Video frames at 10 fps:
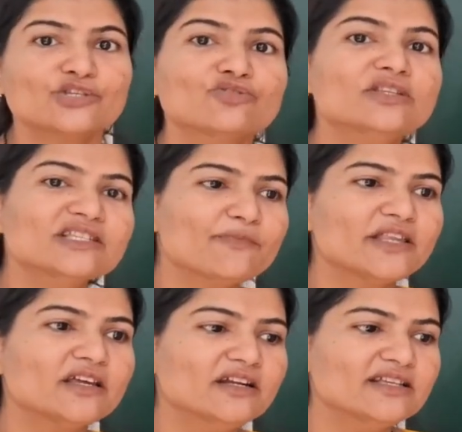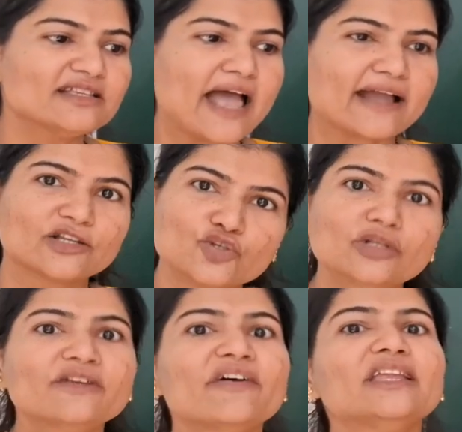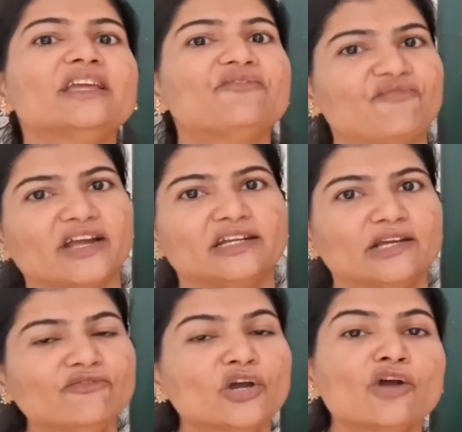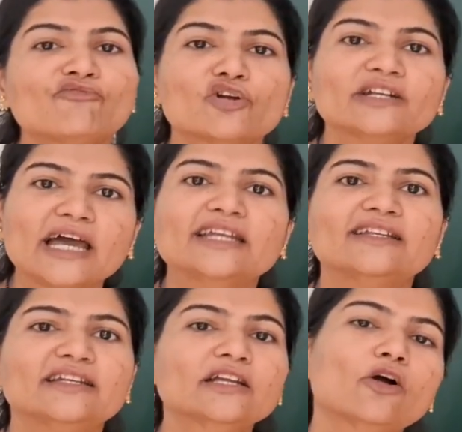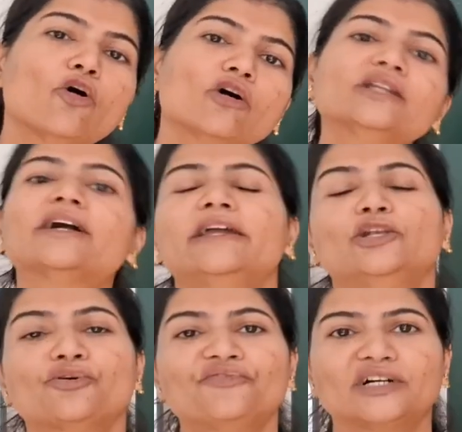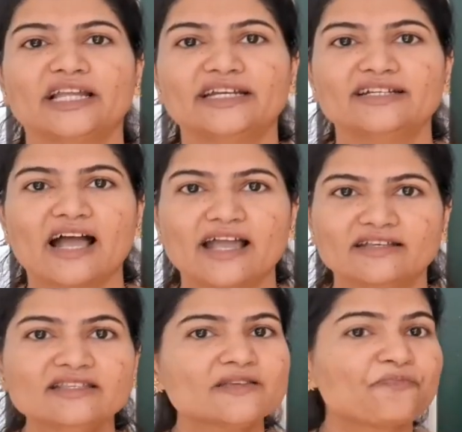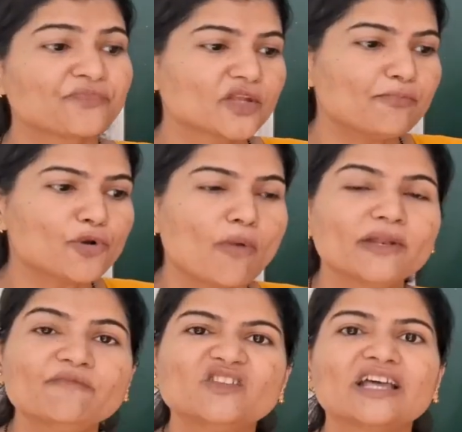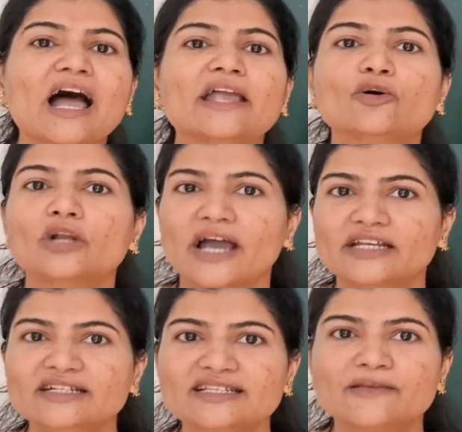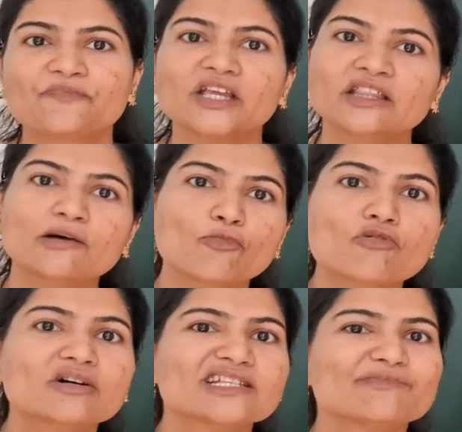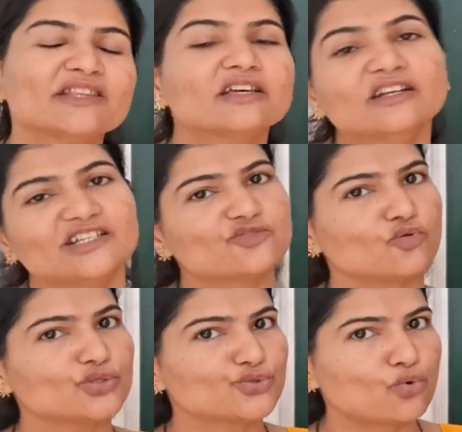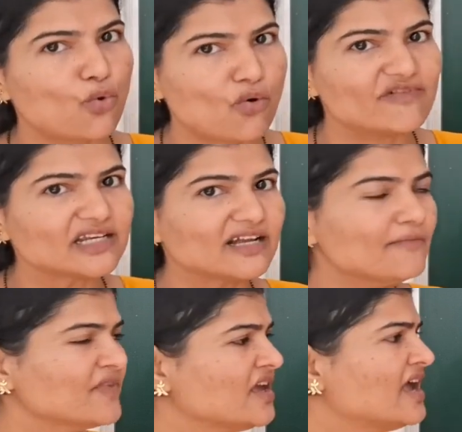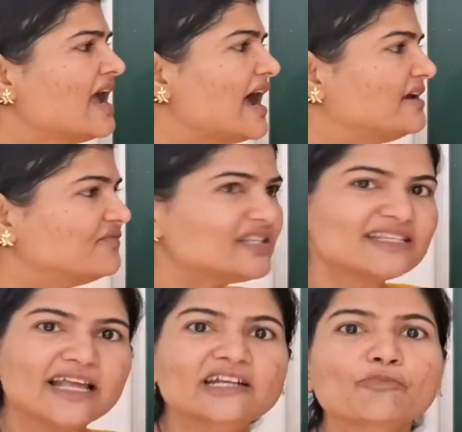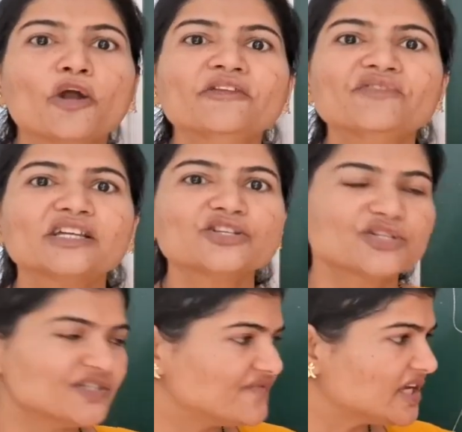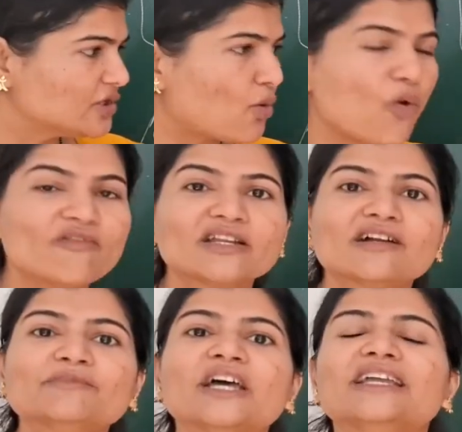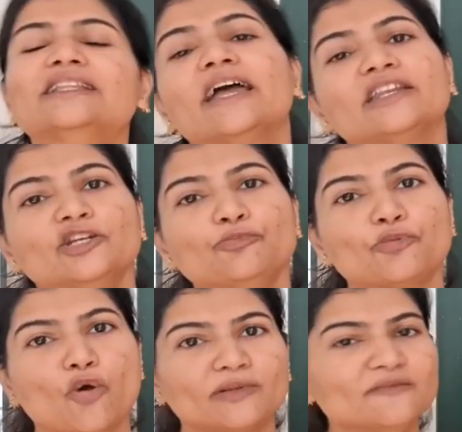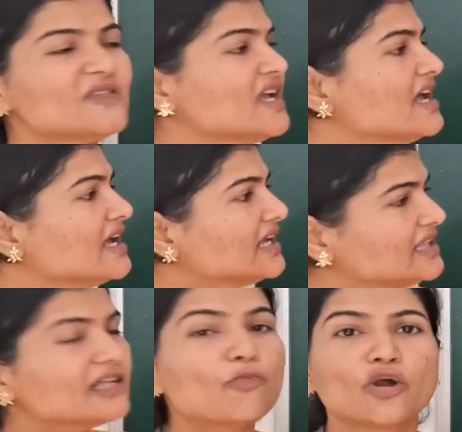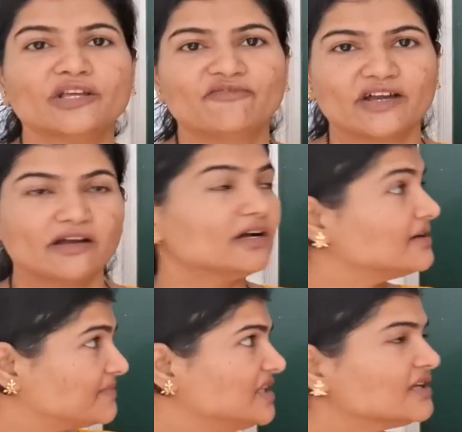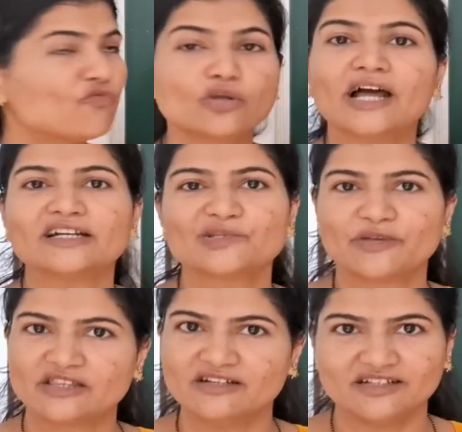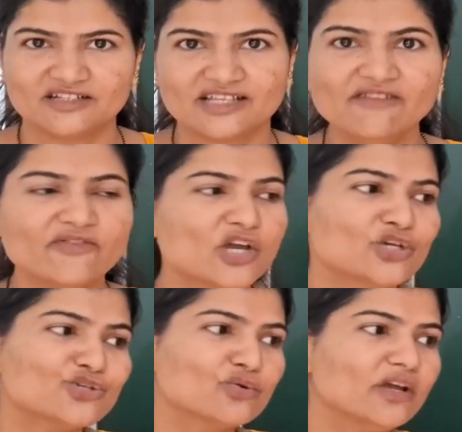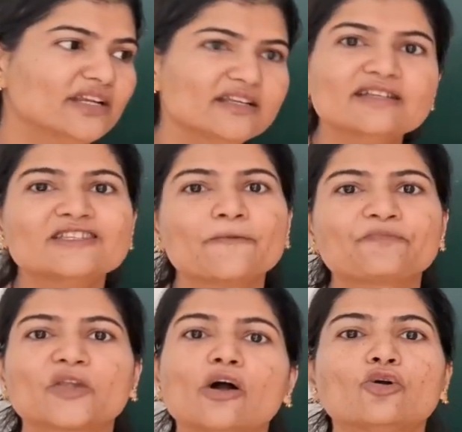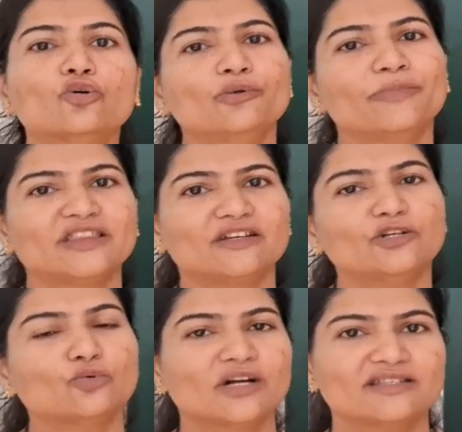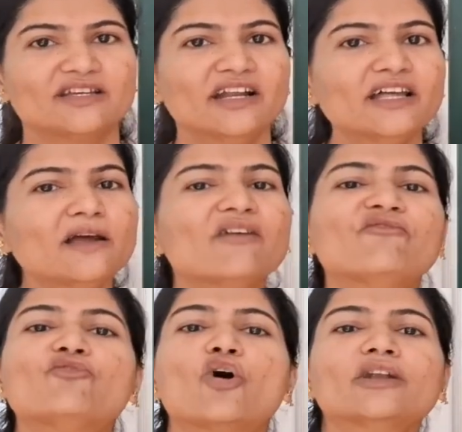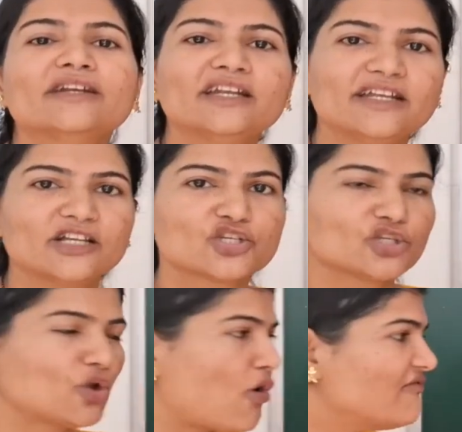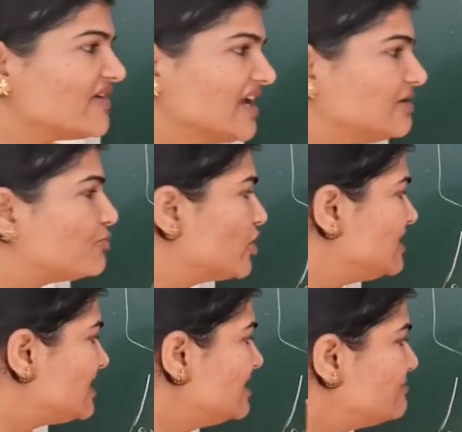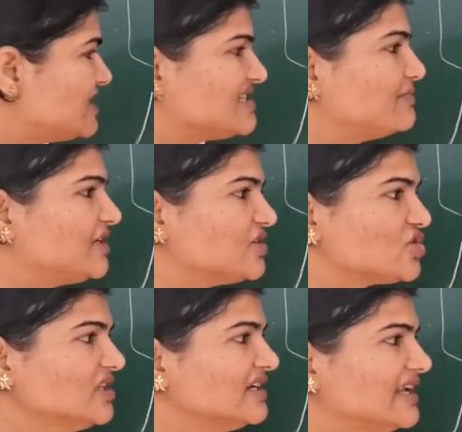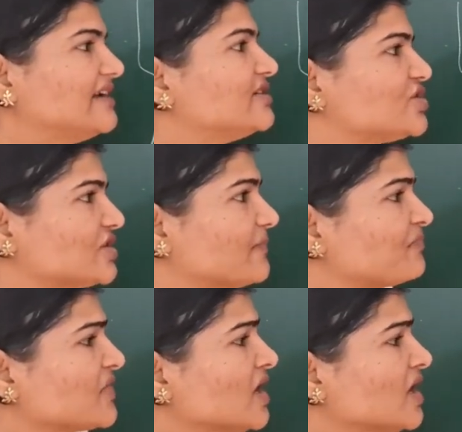So this method is actually very effective for titrating all kind of halide ions. The problem with iodides in the Mohr's method is also overcome, and with slight modifications we can overcome the inherent problems in the Volhard's method itself. So it is a good method to consider for detection of endpoint in precipitation titration.